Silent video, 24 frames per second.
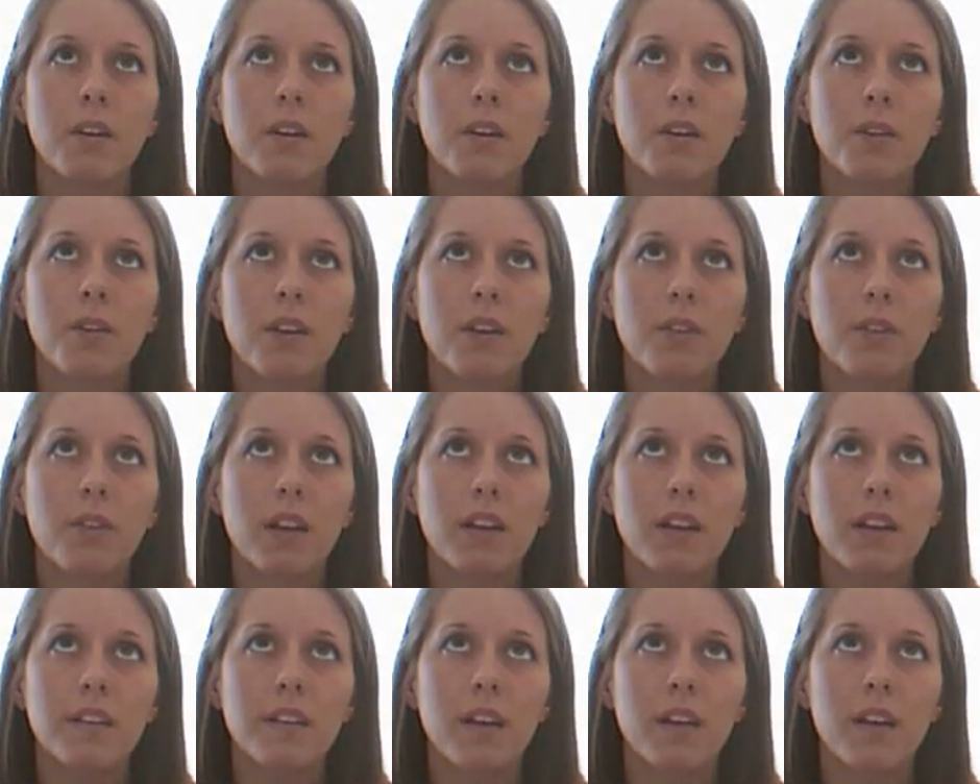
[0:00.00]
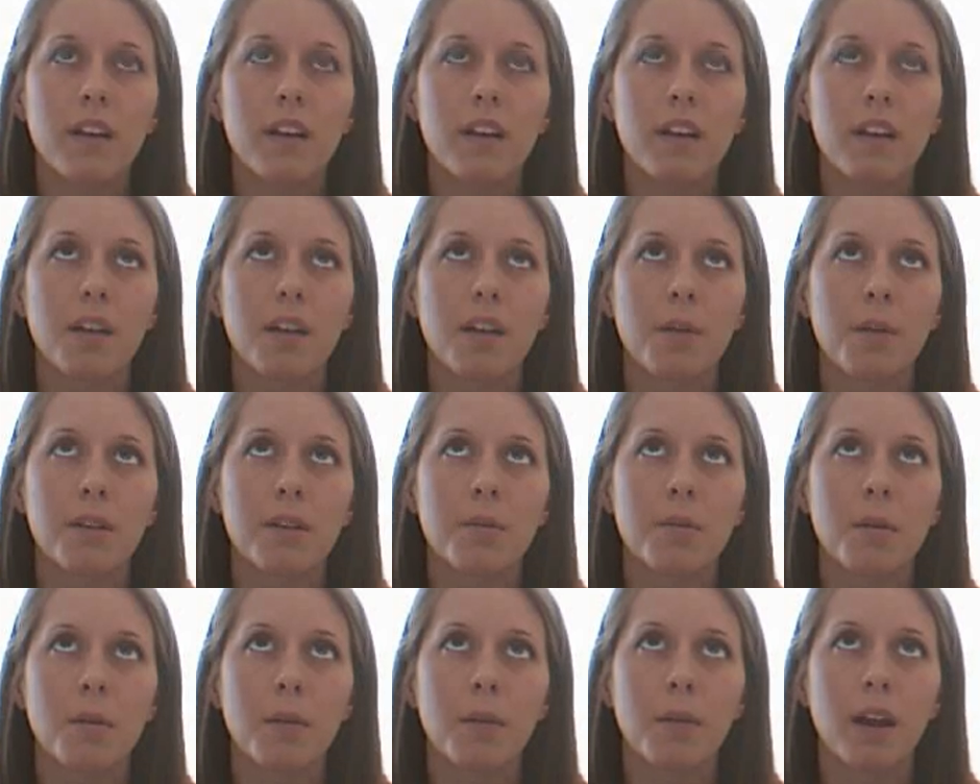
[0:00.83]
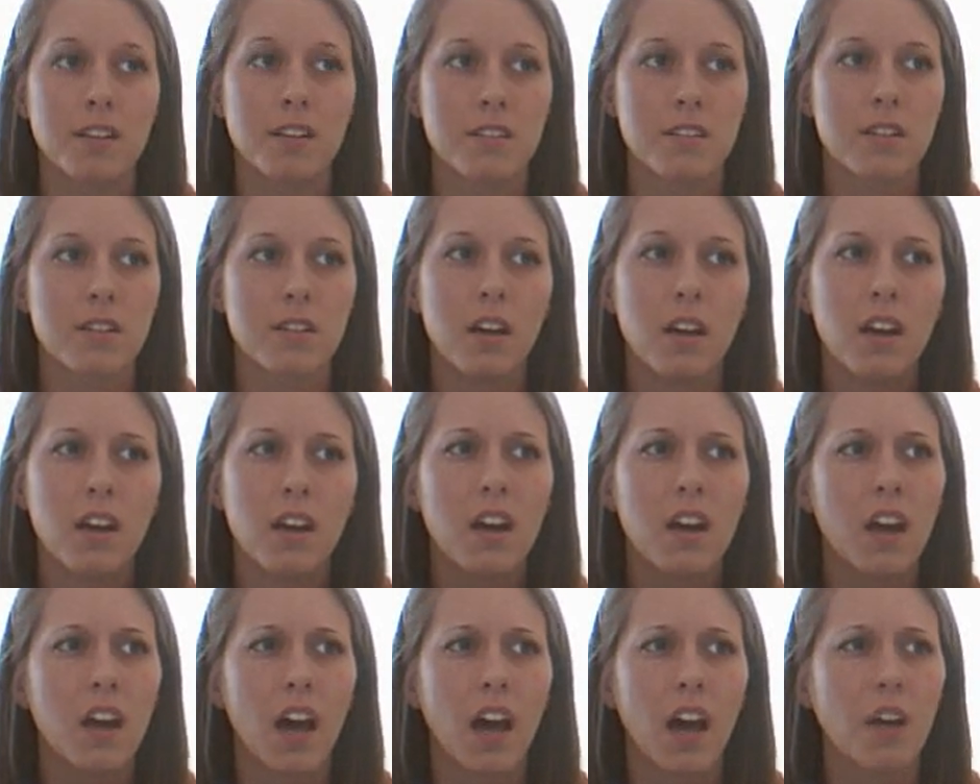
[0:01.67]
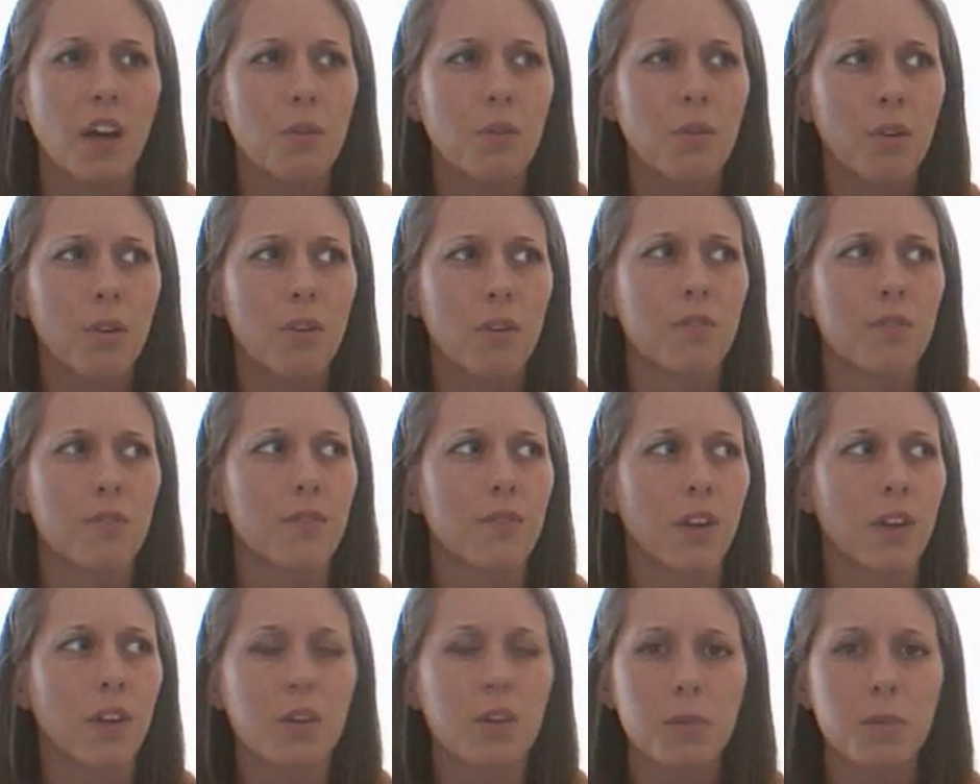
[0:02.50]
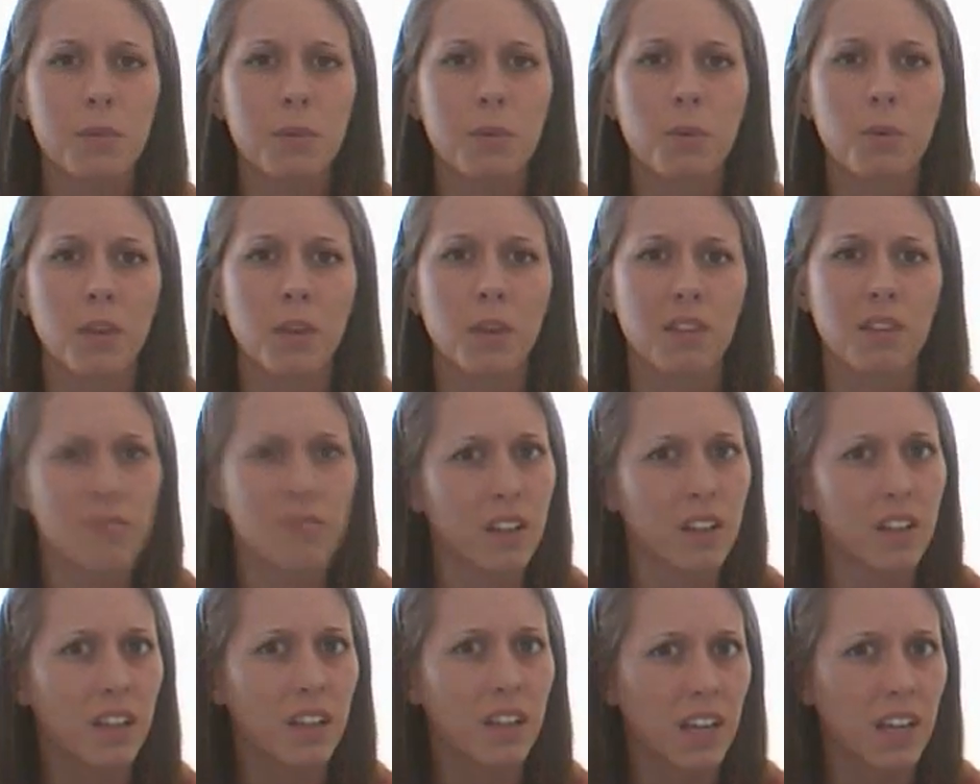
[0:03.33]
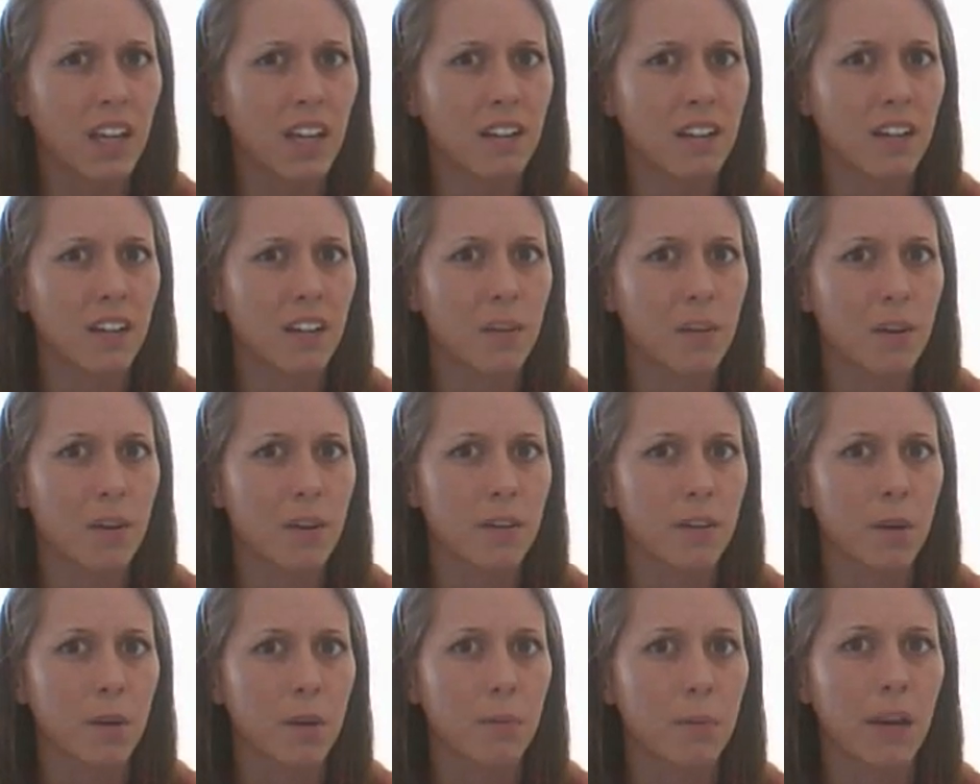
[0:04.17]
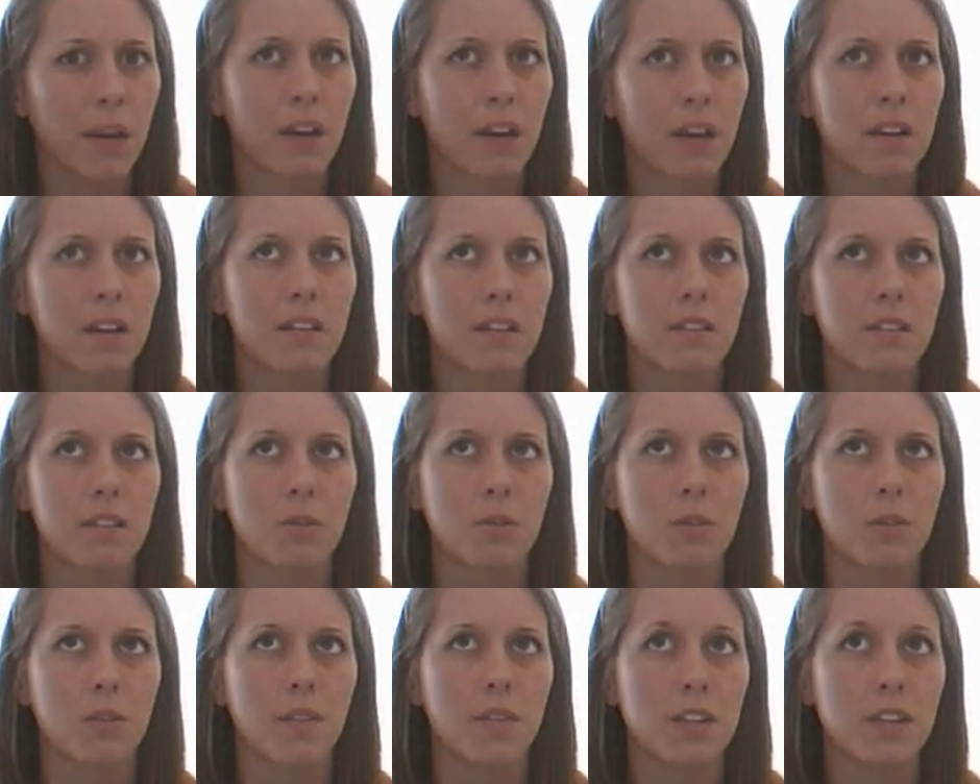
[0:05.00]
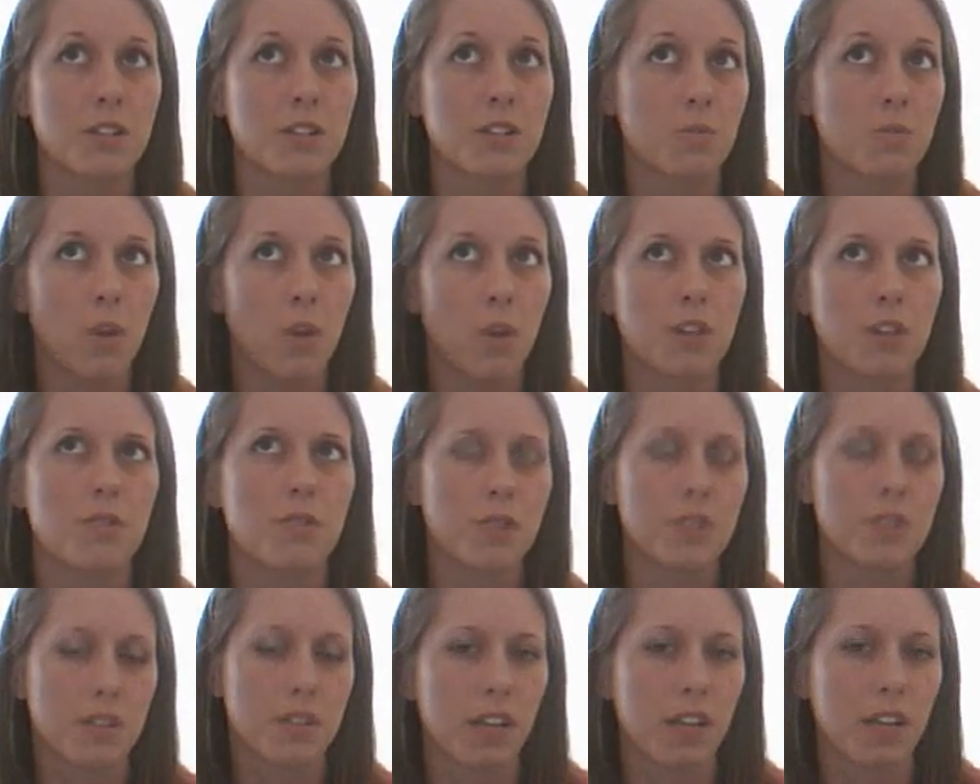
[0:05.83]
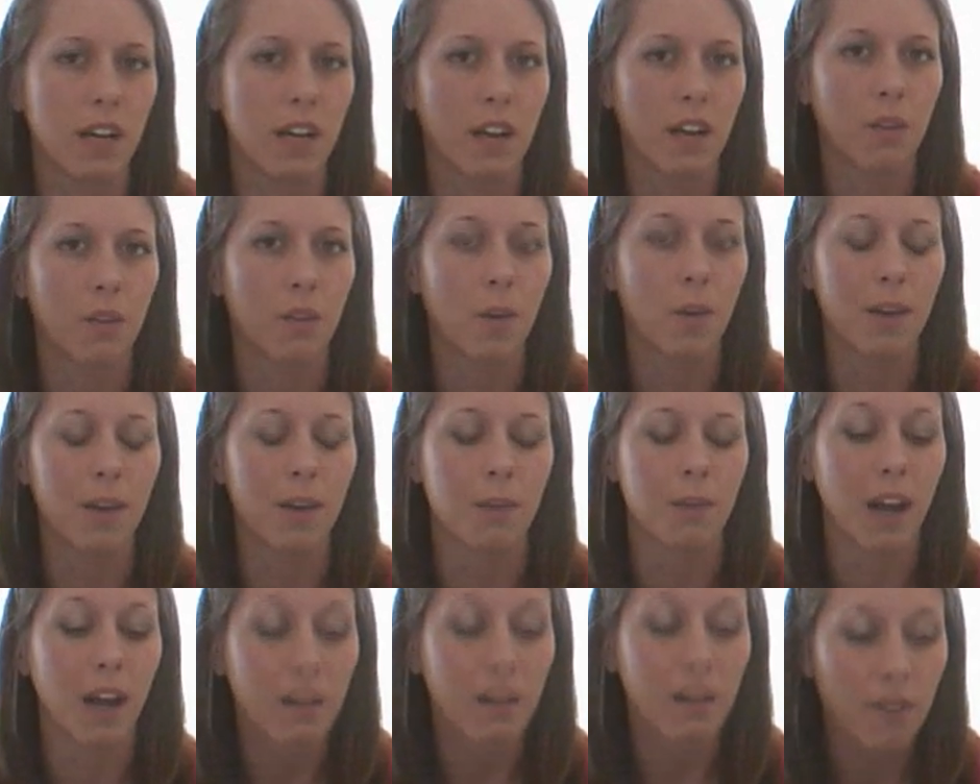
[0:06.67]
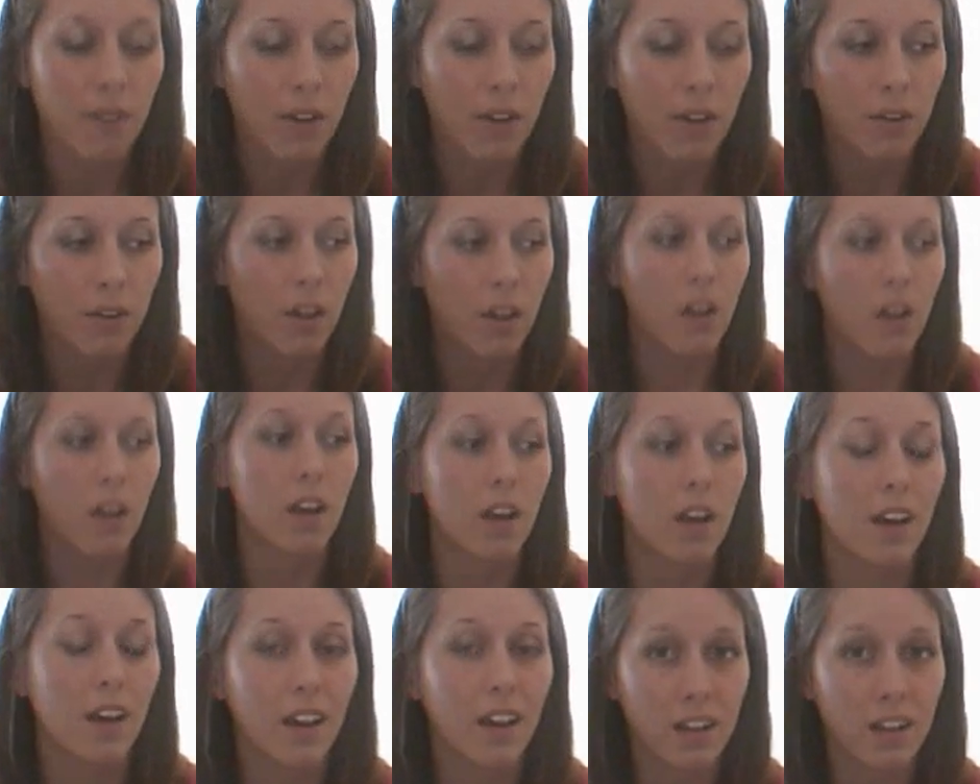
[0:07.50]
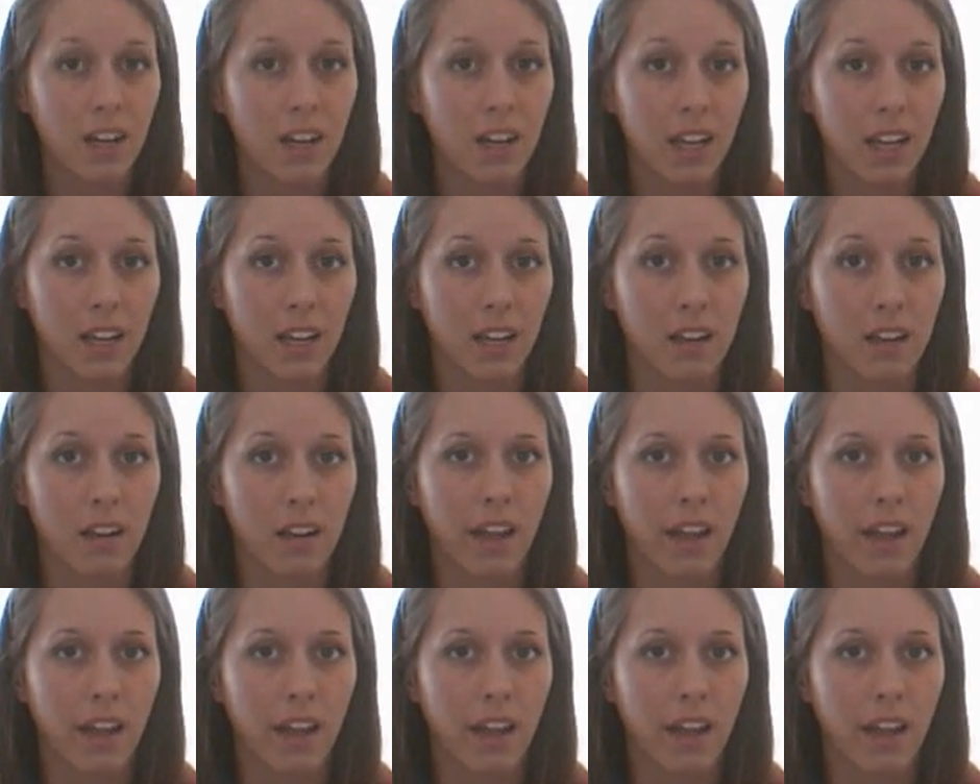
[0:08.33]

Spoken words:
When I finally decided to come out to my parents, I don't know if other people really feel a need to come out to our parents, or if they just want to just get it out of the way, but I felt a need.